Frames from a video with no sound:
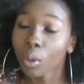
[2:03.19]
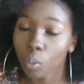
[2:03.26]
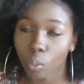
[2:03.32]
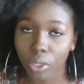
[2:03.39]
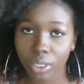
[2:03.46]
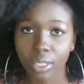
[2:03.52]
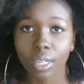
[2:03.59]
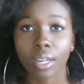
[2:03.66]

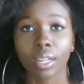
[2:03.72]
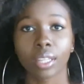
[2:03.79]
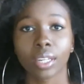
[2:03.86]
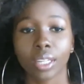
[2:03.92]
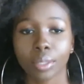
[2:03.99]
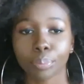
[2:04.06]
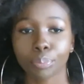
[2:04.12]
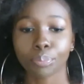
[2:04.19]
went to the
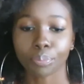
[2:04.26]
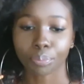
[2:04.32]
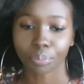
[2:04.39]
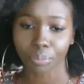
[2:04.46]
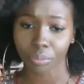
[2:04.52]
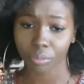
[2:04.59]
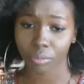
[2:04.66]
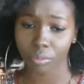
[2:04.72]
clinic.
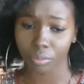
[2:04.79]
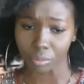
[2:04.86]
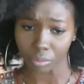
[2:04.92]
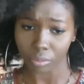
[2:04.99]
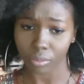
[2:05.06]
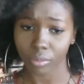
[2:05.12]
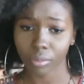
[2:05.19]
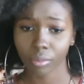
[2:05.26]

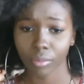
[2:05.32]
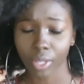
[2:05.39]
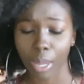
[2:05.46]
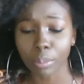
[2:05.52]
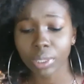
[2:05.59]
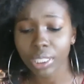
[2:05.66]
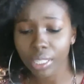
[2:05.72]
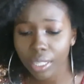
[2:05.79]

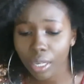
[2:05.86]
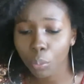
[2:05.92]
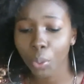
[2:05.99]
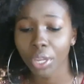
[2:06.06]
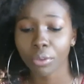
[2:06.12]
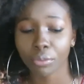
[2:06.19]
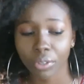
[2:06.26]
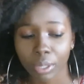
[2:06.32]
I'm sitting there
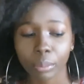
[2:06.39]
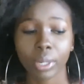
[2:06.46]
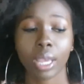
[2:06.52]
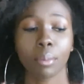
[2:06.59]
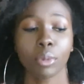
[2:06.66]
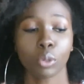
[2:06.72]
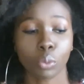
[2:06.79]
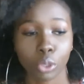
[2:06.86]
waiting for them to
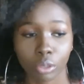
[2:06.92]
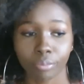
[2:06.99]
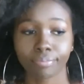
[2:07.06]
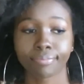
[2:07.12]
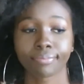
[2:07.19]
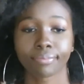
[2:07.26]
come in the room.